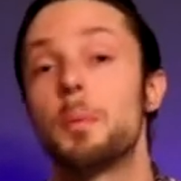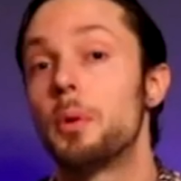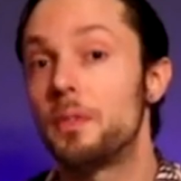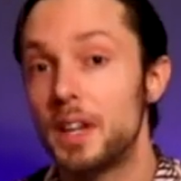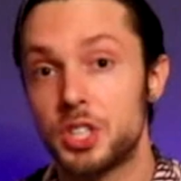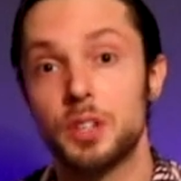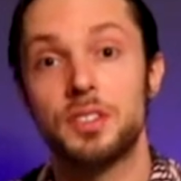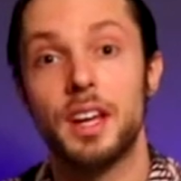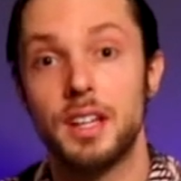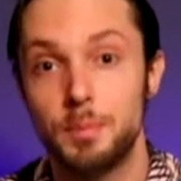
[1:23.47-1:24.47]
a professional
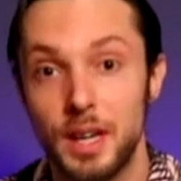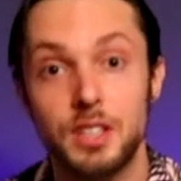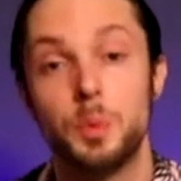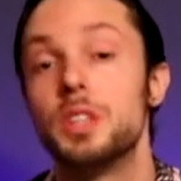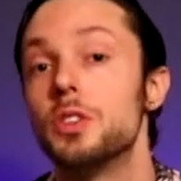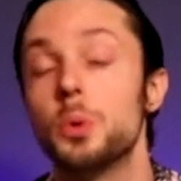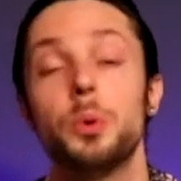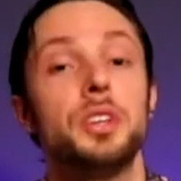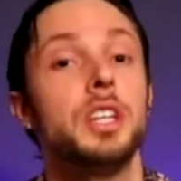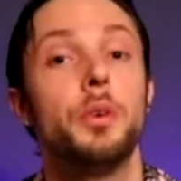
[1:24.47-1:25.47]
sounding mix with the
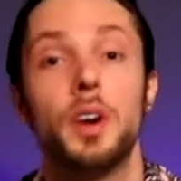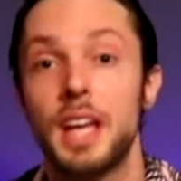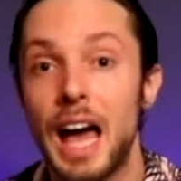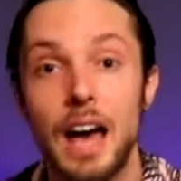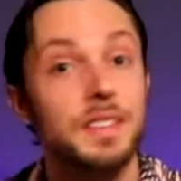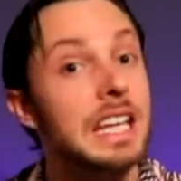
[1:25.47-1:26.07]
tools that you already have,